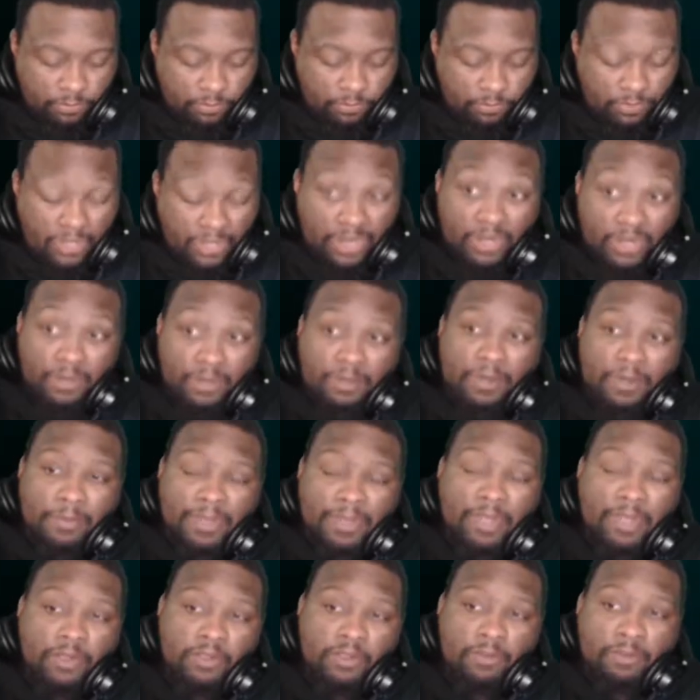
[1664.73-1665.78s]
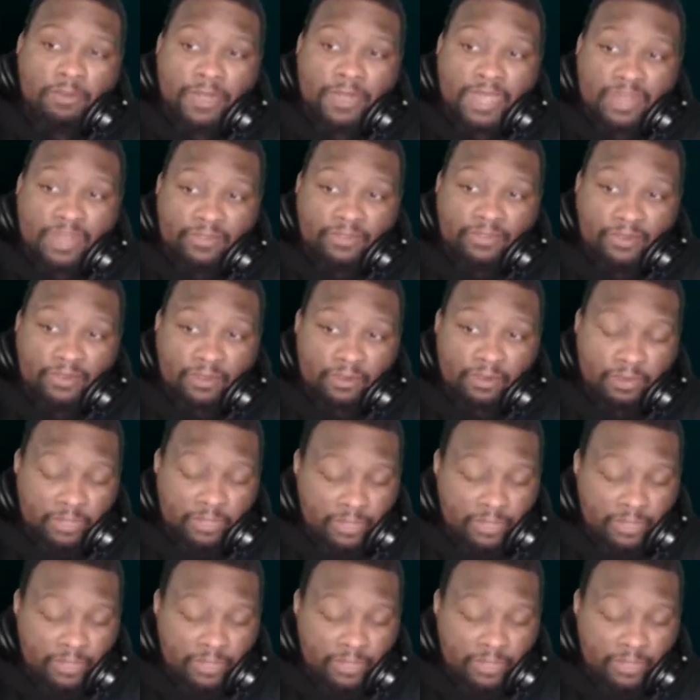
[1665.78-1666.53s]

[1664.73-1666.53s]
I heard about my uncle passing.